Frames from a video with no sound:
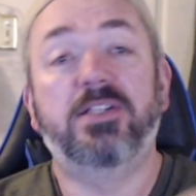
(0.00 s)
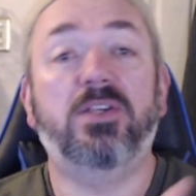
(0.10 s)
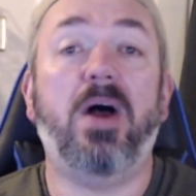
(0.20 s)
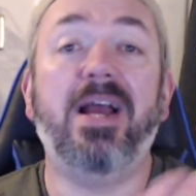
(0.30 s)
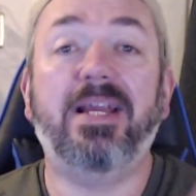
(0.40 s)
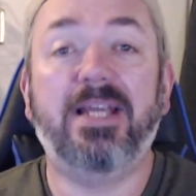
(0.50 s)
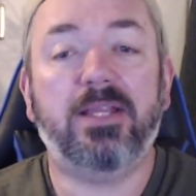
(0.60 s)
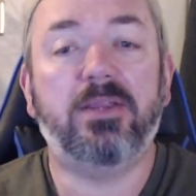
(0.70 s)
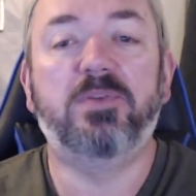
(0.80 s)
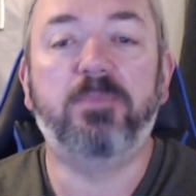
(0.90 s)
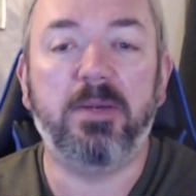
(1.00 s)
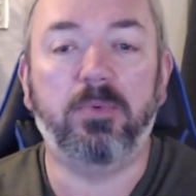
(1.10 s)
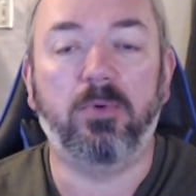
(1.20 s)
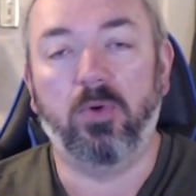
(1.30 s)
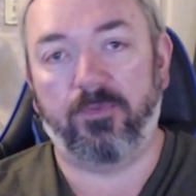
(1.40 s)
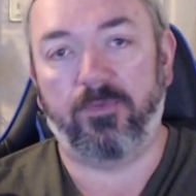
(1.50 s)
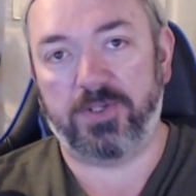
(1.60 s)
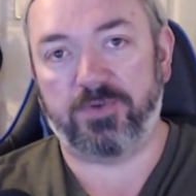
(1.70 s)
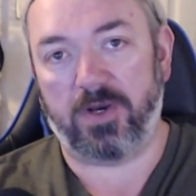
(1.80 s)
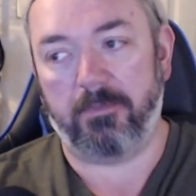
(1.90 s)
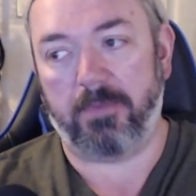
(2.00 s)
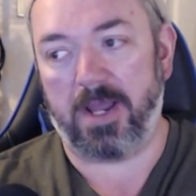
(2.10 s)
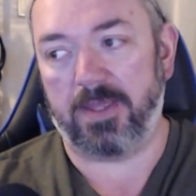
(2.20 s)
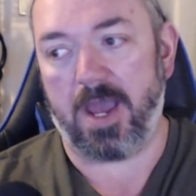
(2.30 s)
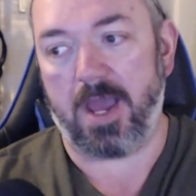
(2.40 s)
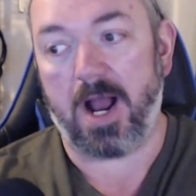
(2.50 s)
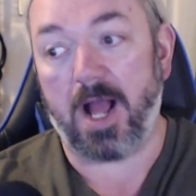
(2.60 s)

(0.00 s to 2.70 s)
So I get those people who are frustrated by that.